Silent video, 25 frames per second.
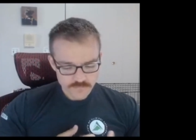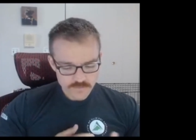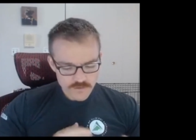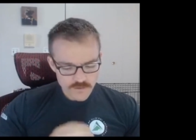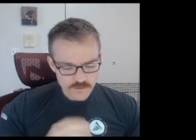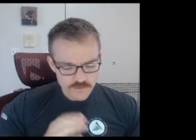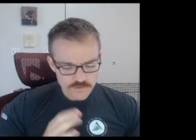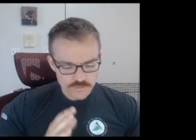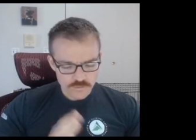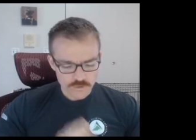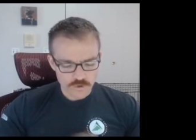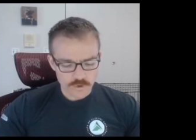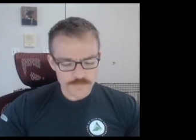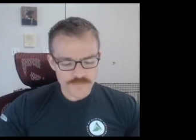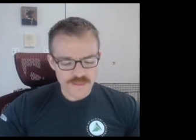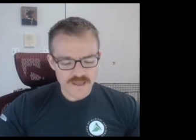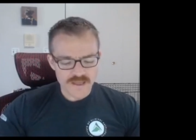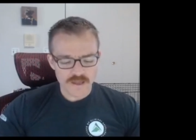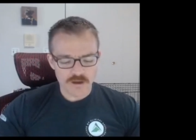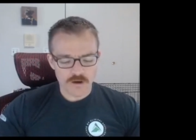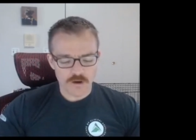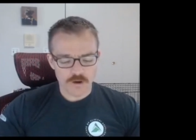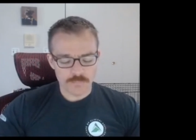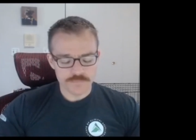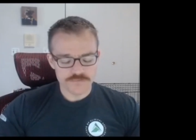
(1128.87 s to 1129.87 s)
So I hope
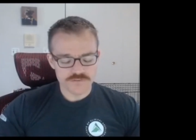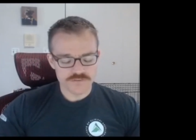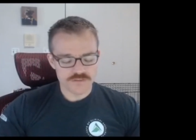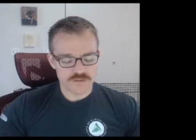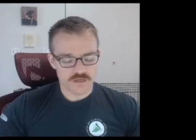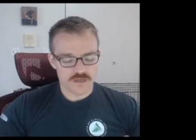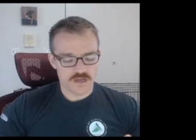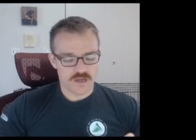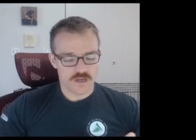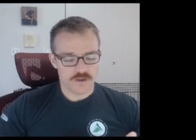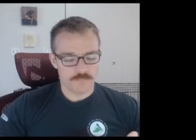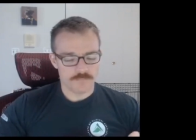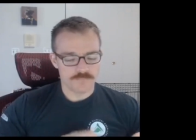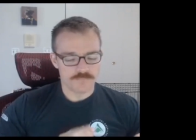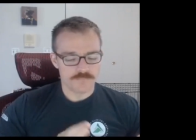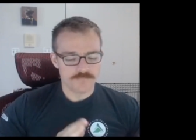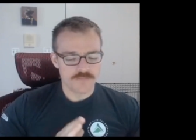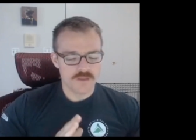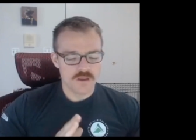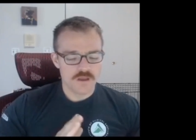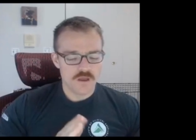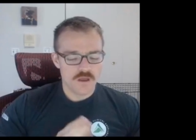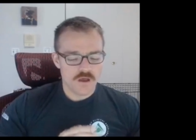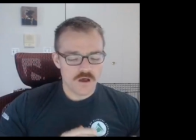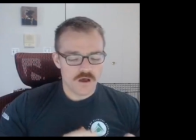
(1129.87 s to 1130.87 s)
that helps. Um,
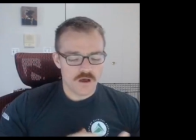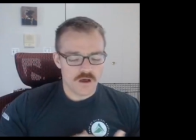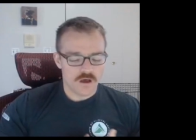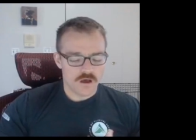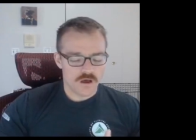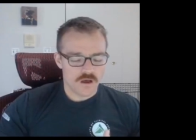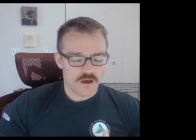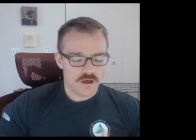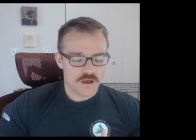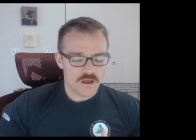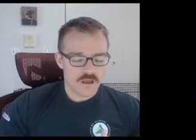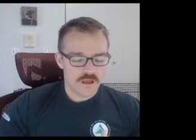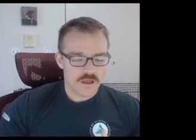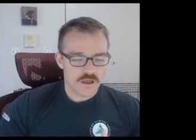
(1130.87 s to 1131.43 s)
uh,